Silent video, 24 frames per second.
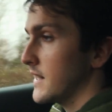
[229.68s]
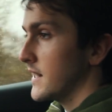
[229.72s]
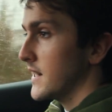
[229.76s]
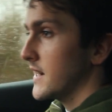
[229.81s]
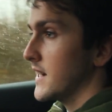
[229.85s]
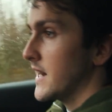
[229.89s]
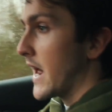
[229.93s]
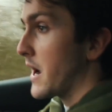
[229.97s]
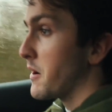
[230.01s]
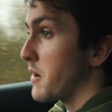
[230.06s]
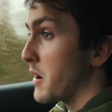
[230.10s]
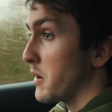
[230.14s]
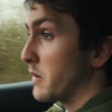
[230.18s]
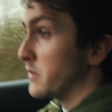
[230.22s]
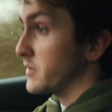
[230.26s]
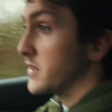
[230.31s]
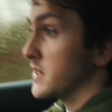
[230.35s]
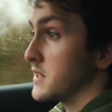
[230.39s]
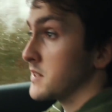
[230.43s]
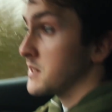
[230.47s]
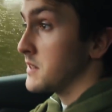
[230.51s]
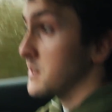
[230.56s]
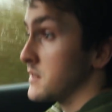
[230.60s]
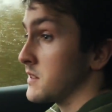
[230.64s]
Now, however,
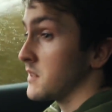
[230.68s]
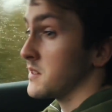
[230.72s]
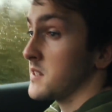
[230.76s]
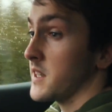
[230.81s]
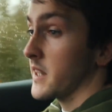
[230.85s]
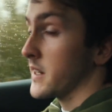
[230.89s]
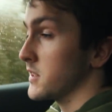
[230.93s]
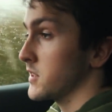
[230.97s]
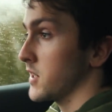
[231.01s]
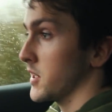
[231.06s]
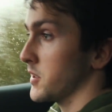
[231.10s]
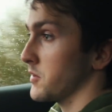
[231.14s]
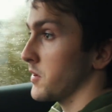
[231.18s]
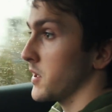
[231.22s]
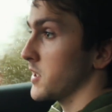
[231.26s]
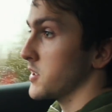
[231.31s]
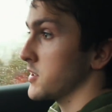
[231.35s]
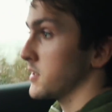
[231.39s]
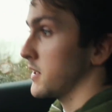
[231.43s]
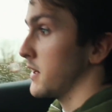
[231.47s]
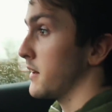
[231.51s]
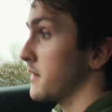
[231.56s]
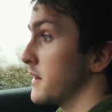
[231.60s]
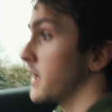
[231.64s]
this is the second
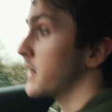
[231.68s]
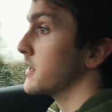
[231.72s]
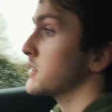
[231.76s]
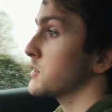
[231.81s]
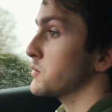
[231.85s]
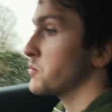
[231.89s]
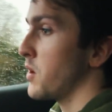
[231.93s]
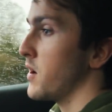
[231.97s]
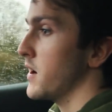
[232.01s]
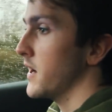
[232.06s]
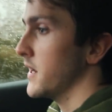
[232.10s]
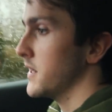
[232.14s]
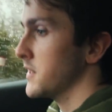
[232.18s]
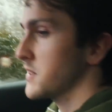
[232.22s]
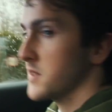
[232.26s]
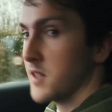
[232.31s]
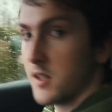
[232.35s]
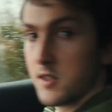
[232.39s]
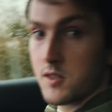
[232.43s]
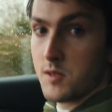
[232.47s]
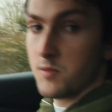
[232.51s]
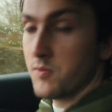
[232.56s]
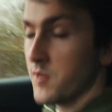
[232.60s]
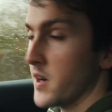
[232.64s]
generation, and that's why it's
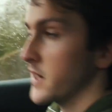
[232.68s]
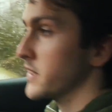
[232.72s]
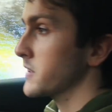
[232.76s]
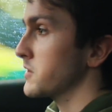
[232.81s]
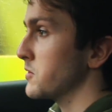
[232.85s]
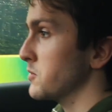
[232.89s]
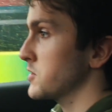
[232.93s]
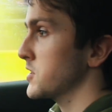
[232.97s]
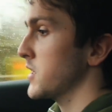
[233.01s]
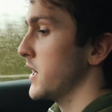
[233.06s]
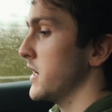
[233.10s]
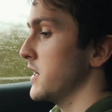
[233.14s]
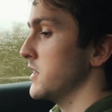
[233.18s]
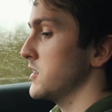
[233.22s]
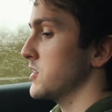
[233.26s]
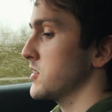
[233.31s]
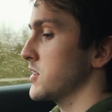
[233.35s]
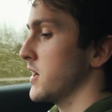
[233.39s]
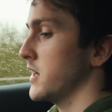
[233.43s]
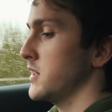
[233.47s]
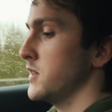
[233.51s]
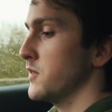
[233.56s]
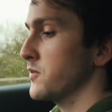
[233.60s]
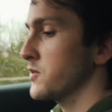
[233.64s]
such a radical
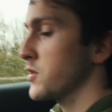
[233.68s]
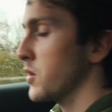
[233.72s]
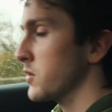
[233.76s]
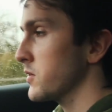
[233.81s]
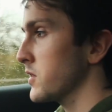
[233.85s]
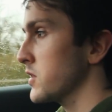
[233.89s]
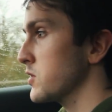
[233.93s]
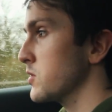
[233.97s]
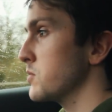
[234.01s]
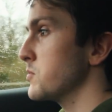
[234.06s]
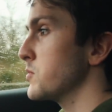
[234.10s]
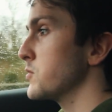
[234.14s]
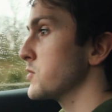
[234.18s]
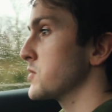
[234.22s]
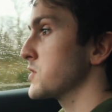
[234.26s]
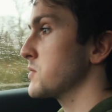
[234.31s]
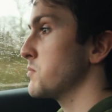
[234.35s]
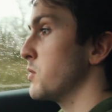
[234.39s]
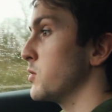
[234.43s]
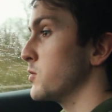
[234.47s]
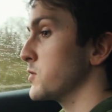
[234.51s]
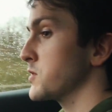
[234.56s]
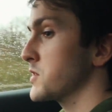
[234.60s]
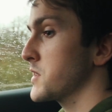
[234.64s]
change. And you've got the normal
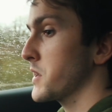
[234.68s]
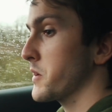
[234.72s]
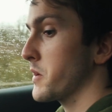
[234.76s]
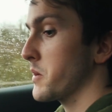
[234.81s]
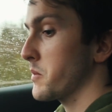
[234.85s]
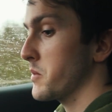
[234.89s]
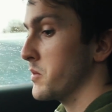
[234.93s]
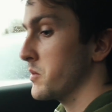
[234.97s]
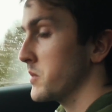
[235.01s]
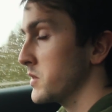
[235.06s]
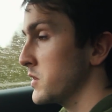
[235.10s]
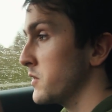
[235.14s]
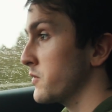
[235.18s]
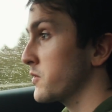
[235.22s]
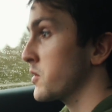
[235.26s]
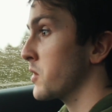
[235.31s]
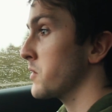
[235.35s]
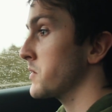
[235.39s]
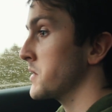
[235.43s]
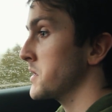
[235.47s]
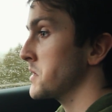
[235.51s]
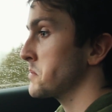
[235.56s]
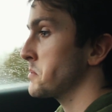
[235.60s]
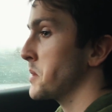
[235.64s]
small steering wheel, you've
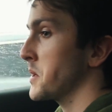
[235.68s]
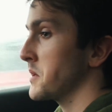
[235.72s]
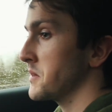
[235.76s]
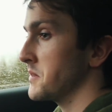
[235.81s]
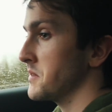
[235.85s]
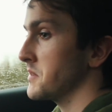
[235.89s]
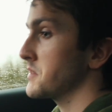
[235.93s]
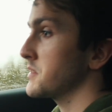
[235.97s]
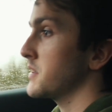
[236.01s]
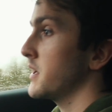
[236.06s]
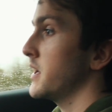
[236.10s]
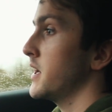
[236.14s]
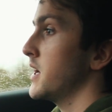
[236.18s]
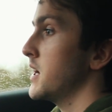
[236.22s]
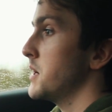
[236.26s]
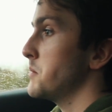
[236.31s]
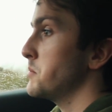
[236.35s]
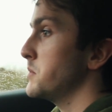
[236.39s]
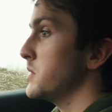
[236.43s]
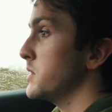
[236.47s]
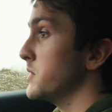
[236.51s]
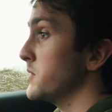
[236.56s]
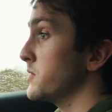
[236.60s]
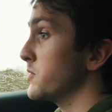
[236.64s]
got these buttons,
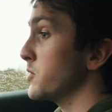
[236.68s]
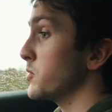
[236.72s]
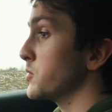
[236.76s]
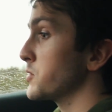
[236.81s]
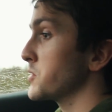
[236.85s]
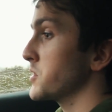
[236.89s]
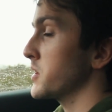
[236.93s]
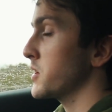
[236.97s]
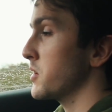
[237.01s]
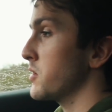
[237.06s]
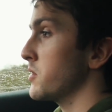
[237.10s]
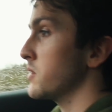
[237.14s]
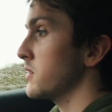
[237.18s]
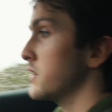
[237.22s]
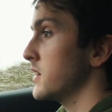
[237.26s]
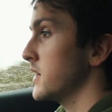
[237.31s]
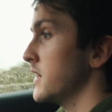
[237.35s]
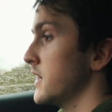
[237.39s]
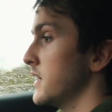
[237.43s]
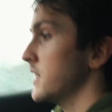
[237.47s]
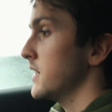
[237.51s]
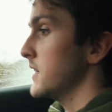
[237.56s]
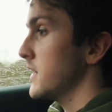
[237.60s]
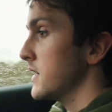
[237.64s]
but you've also got
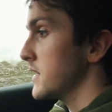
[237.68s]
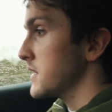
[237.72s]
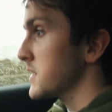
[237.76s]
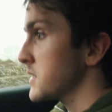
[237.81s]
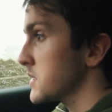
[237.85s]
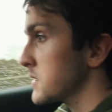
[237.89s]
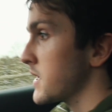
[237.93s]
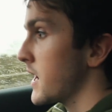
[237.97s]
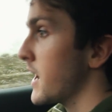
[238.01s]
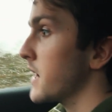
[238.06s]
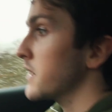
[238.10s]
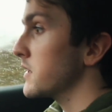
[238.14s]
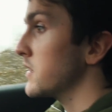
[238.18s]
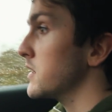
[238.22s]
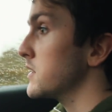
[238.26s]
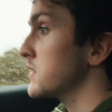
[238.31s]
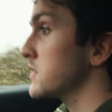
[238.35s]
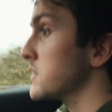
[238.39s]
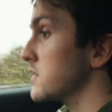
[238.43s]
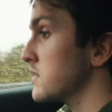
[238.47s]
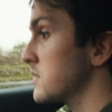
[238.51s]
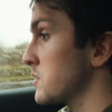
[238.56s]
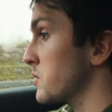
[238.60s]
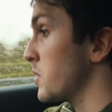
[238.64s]
standard
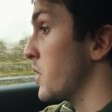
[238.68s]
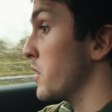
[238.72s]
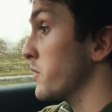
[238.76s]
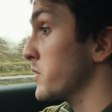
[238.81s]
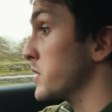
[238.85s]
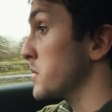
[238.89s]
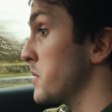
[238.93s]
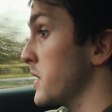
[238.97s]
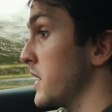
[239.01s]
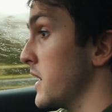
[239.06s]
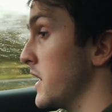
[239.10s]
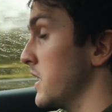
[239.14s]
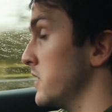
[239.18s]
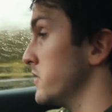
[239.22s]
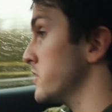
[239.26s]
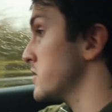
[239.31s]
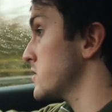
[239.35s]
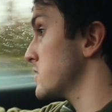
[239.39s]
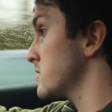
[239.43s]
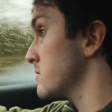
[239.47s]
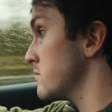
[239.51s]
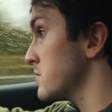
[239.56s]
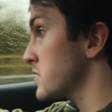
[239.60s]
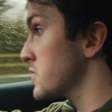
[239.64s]
12 and a bit
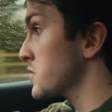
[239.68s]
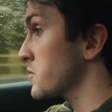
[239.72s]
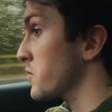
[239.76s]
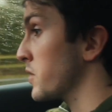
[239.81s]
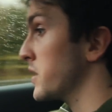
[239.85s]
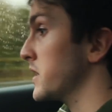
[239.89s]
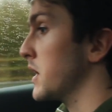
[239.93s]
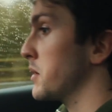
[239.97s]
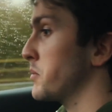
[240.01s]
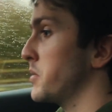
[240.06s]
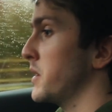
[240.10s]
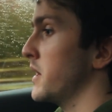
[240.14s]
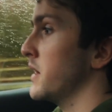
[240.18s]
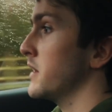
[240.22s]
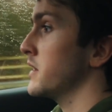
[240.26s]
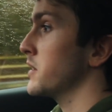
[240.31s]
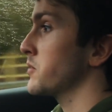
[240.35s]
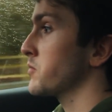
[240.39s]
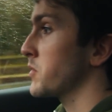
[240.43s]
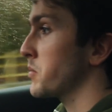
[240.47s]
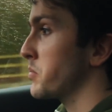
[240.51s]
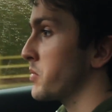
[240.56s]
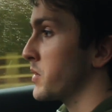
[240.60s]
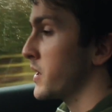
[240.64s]
inch screen up here that
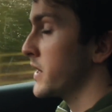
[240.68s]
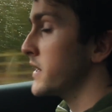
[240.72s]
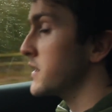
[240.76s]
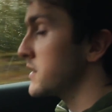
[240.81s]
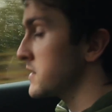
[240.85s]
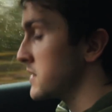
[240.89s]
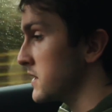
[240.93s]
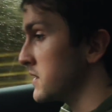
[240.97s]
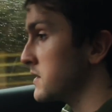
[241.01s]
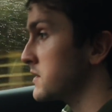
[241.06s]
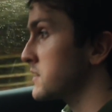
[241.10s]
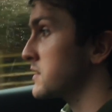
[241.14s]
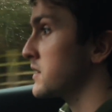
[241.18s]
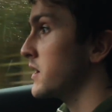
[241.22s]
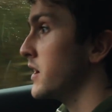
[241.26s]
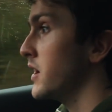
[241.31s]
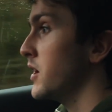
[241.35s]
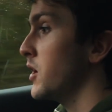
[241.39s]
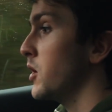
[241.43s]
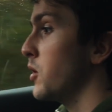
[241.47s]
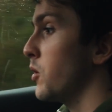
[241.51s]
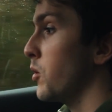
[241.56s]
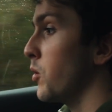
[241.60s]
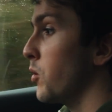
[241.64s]
replaces
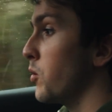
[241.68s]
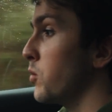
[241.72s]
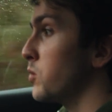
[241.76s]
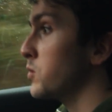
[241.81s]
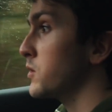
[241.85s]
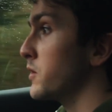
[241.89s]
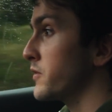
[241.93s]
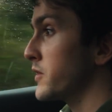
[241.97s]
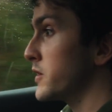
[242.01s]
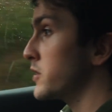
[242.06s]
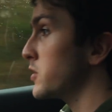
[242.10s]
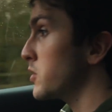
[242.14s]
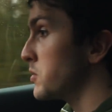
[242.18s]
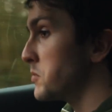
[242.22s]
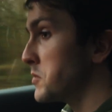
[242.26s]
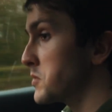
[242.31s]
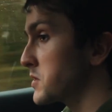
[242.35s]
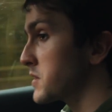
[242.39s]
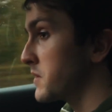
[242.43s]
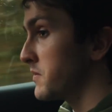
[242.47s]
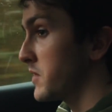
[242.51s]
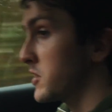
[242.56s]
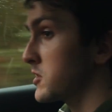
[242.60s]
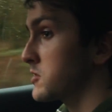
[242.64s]
all of the normal
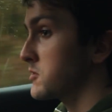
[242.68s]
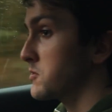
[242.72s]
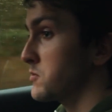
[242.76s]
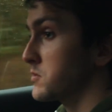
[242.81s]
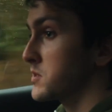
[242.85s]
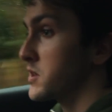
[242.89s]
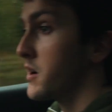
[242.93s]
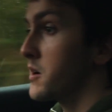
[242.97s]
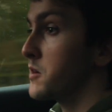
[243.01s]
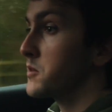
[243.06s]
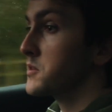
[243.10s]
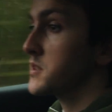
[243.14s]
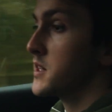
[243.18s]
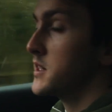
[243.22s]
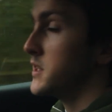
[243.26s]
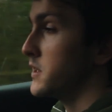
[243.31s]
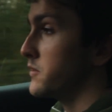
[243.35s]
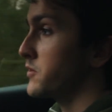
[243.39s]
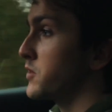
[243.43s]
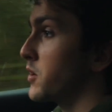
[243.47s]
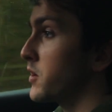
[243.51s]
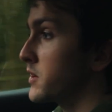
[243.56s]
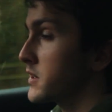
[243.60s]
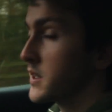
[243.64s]
conventional dials, and
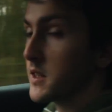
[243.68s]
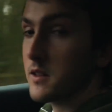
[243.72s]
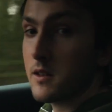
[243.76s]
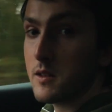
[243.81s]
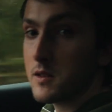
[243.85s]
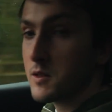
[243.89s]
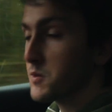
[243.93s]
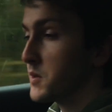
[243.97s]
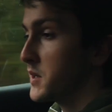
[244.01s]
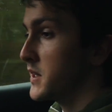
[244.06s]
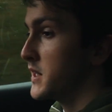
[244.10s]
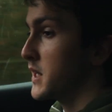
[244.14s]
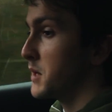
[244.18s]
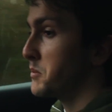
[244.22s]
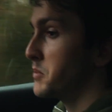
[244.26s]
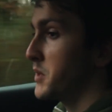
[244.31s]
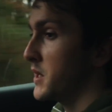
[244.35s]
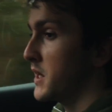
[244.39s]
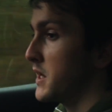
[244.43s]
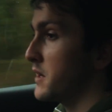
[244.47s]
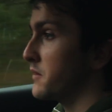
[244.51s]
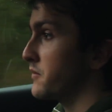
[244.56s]
you've got another screen up here